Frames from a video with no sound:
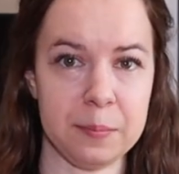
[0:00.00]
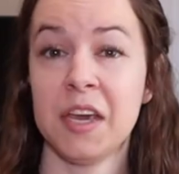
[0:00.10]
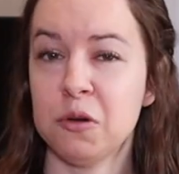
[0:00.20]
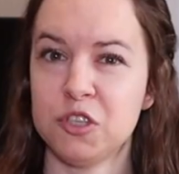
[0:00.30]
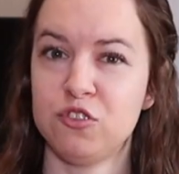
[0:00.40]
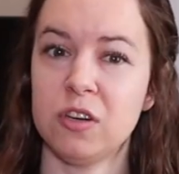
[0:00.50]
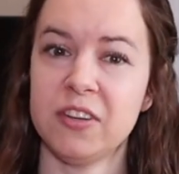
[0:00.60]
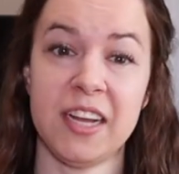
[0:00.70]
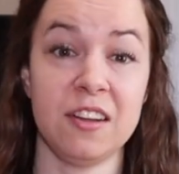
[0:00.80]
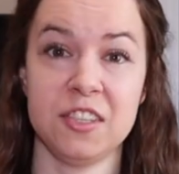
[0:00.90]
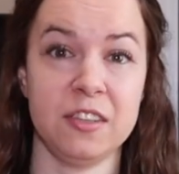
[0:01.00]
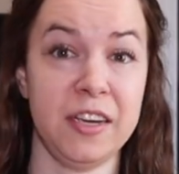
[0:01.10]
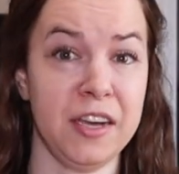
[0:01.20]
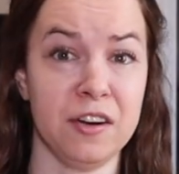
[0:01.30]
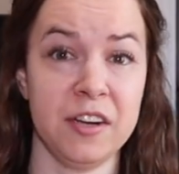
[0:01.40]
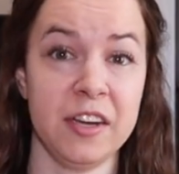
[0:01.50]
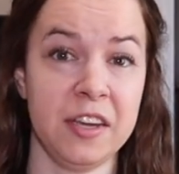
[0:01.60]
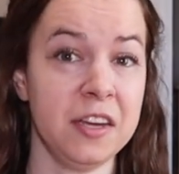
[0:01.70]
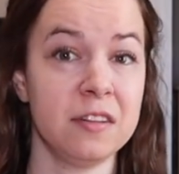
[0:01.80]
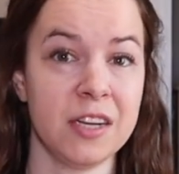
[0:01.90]
He was driven out to the area
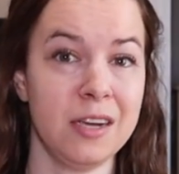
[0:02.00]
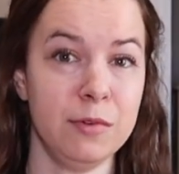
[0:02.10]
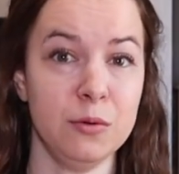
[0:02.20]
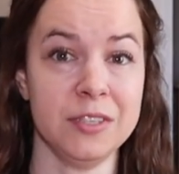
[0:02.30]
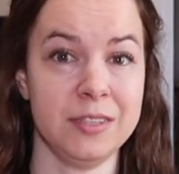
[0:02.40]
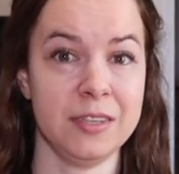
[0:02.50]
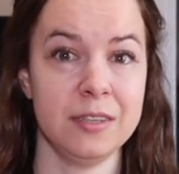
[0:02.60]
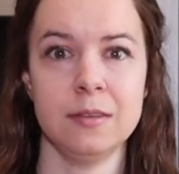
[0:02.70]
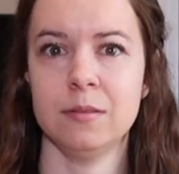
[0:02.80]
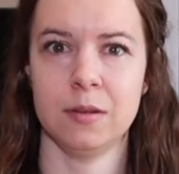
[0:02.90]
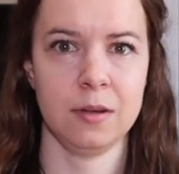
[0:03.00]
he claimed it was in,